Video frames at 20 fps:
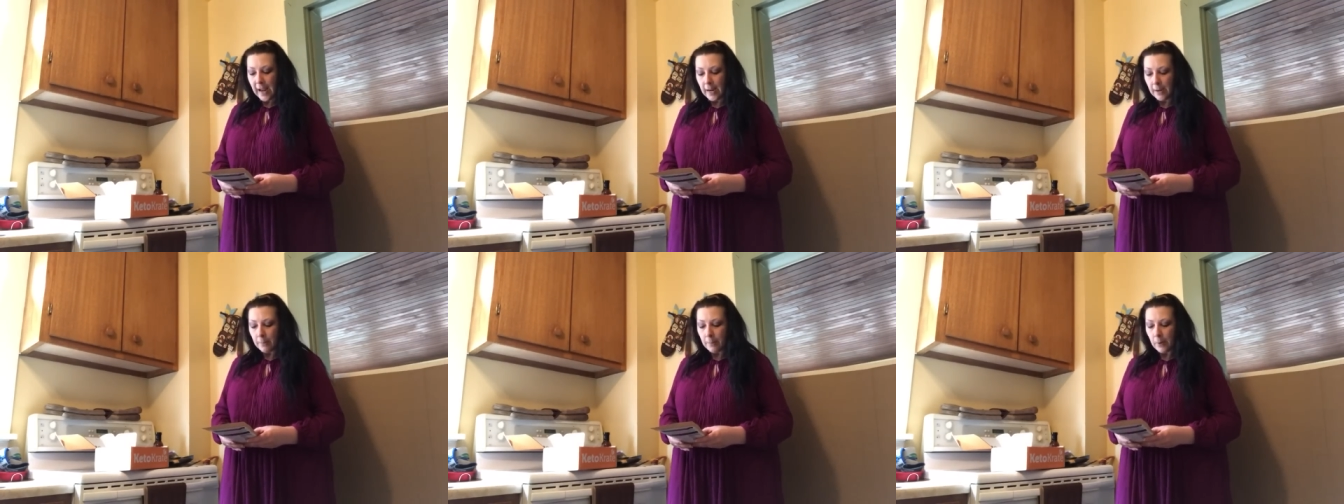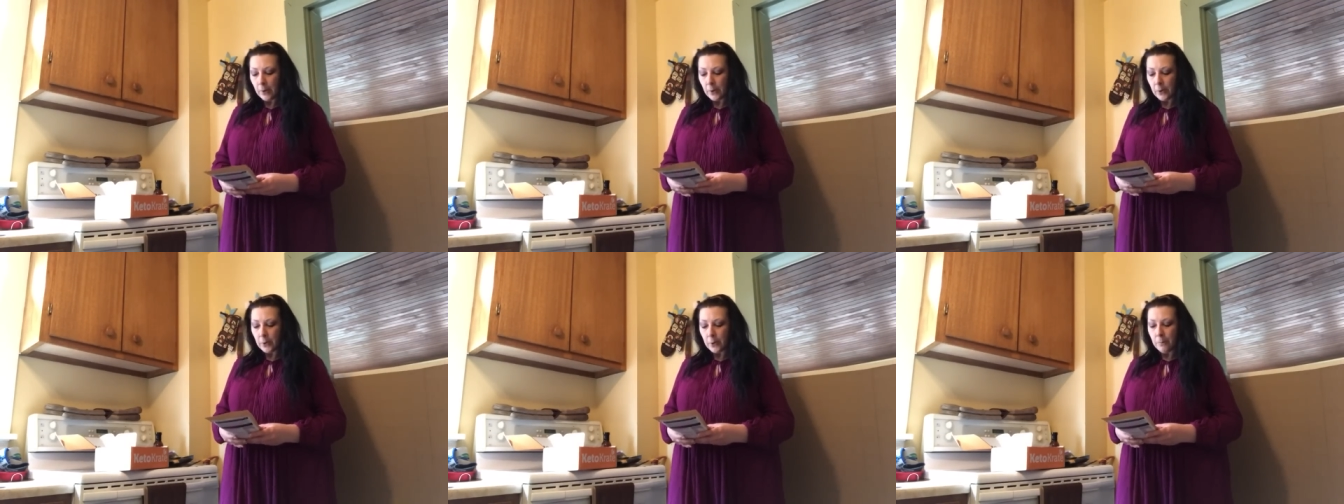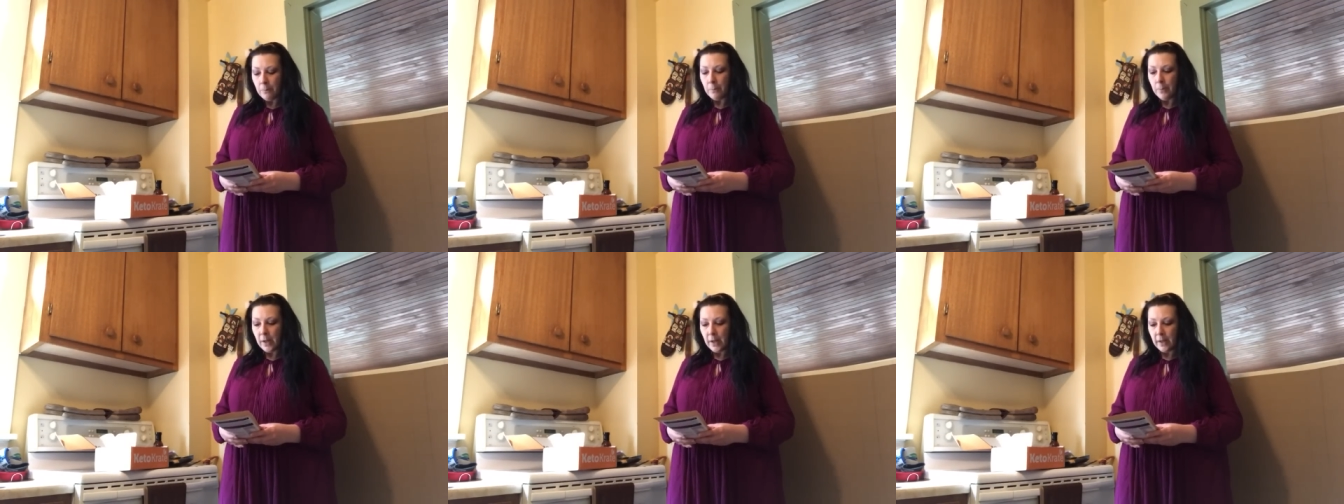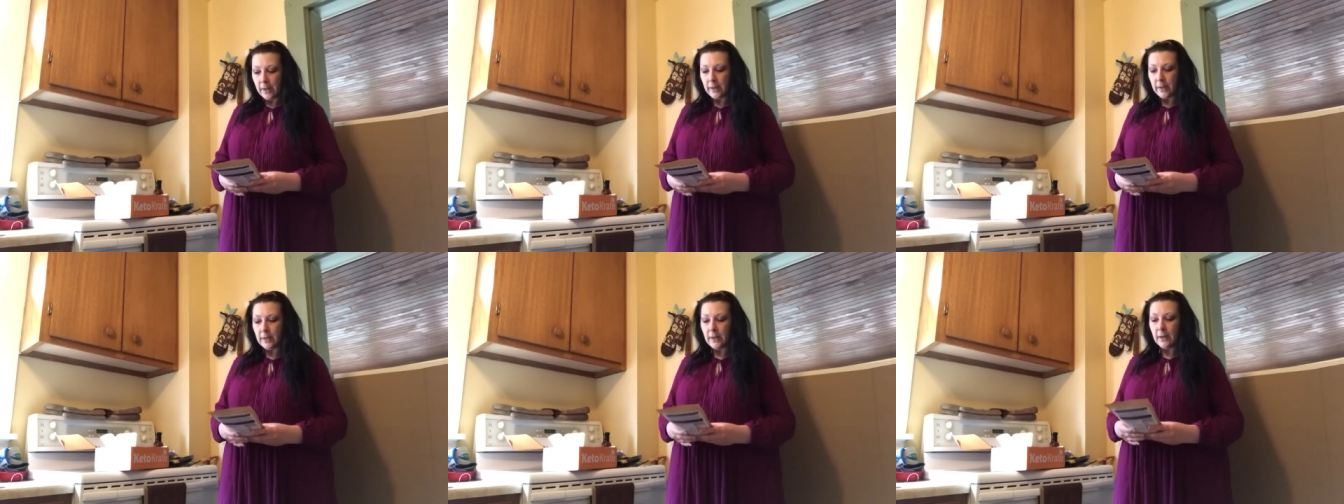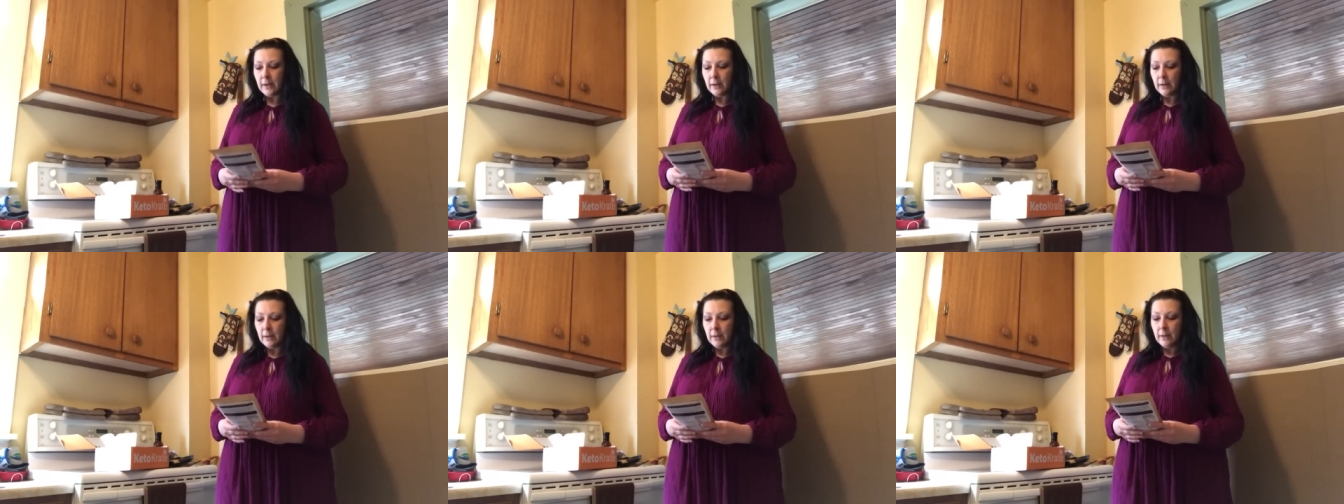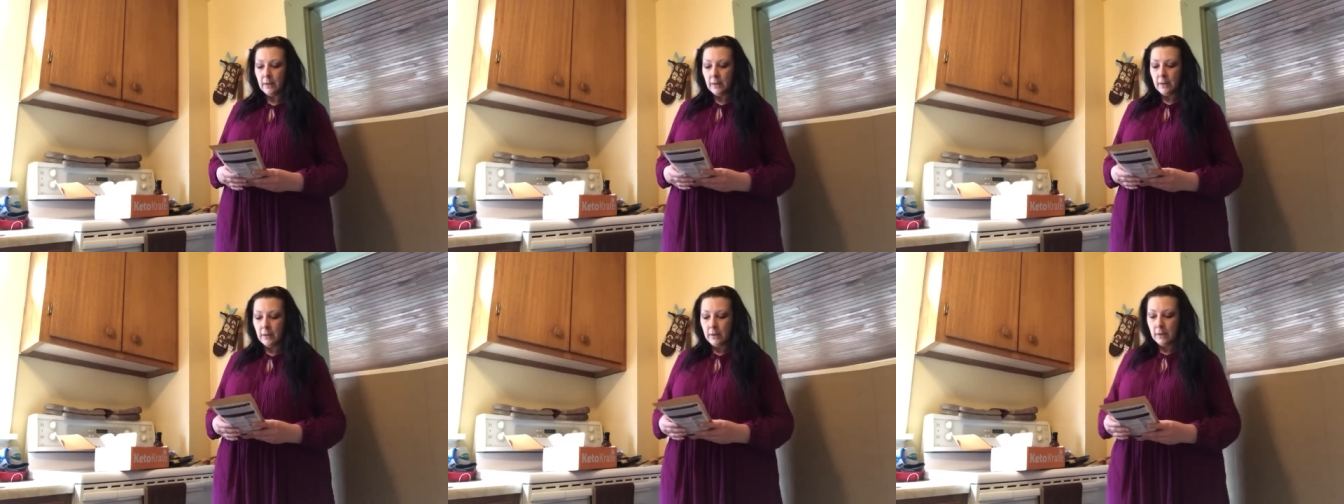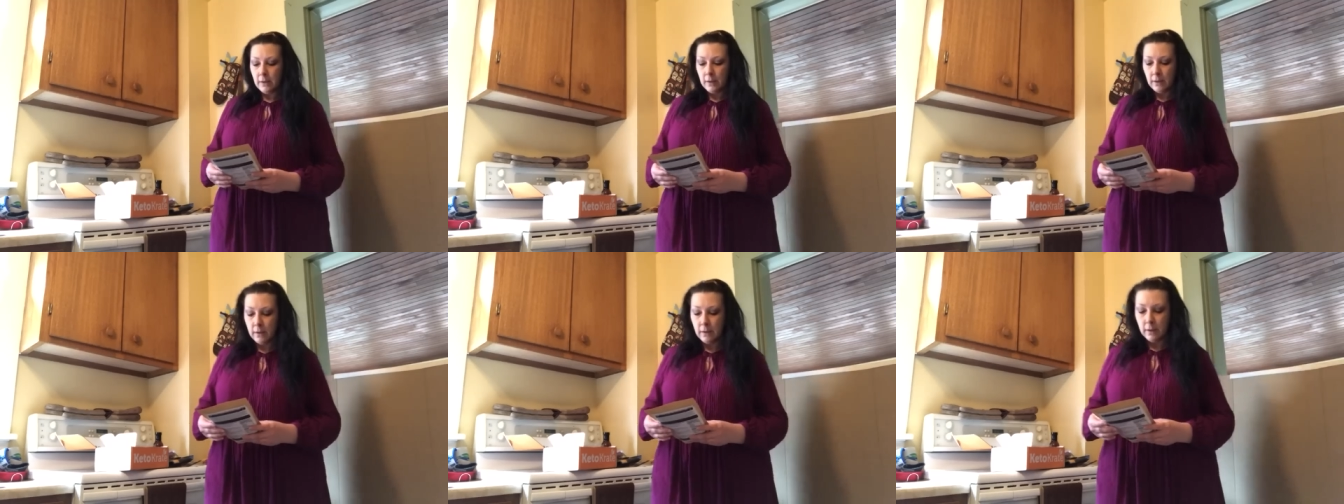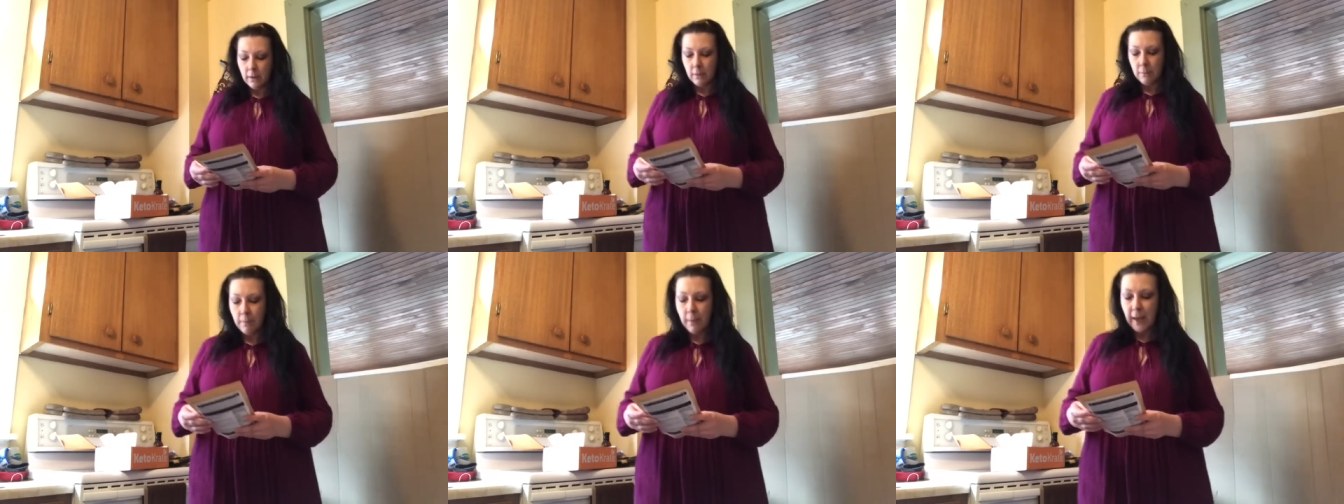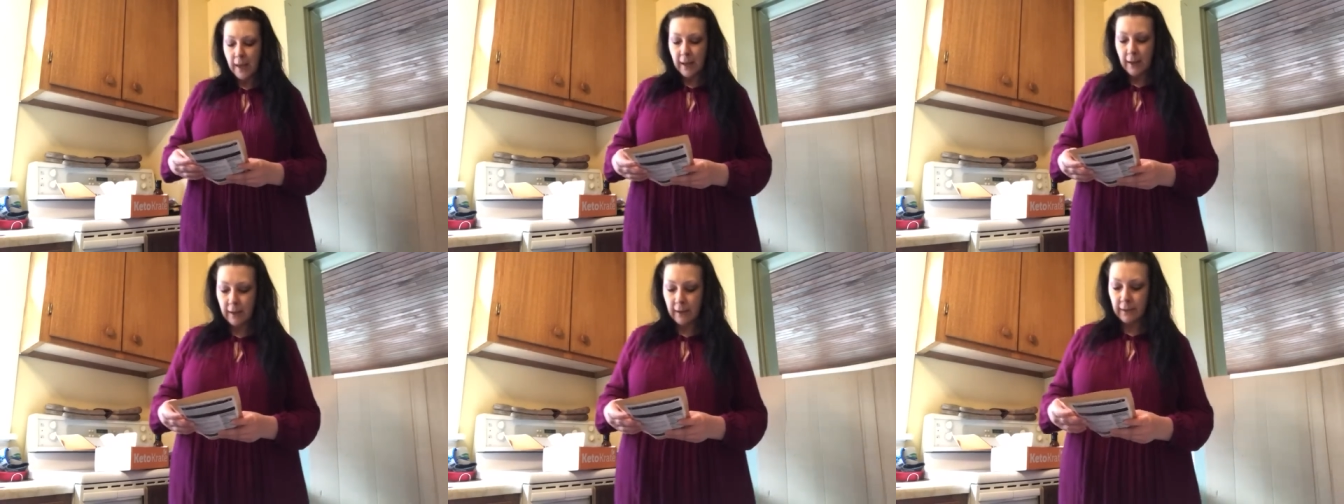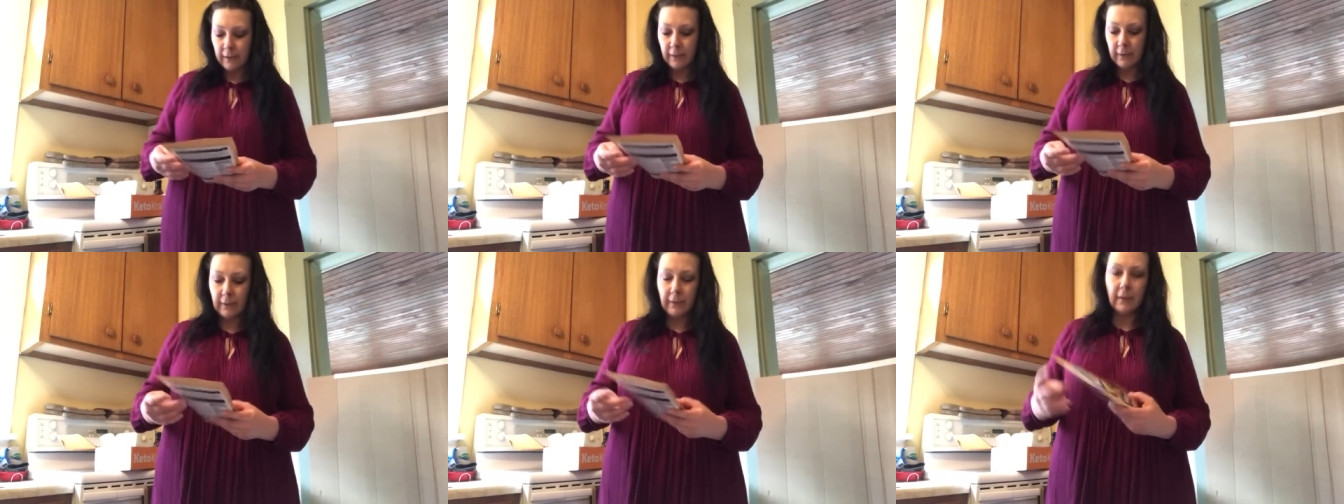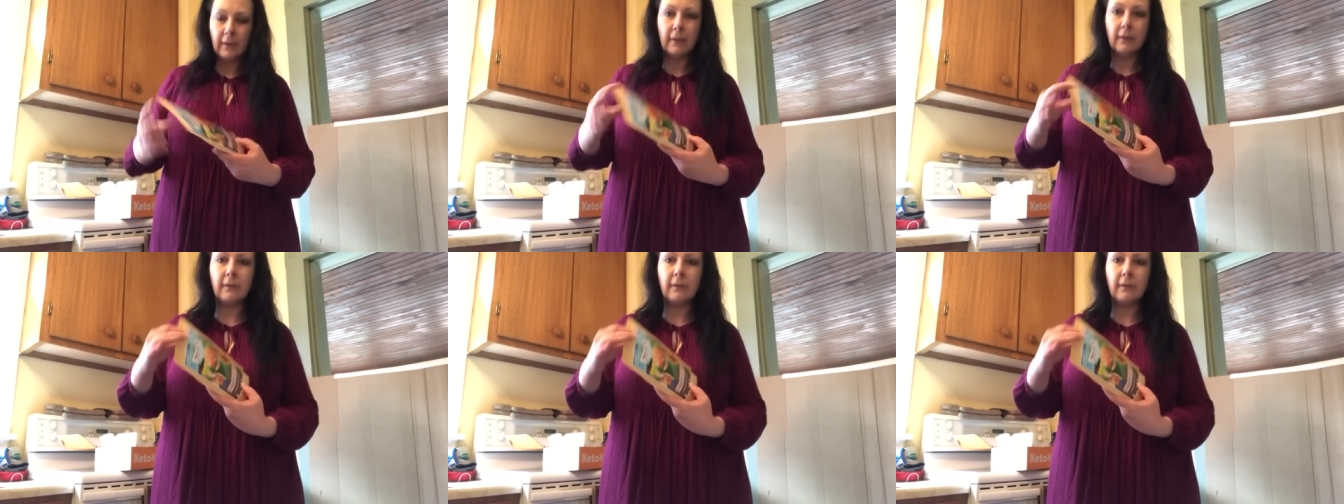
hamburger bun mix.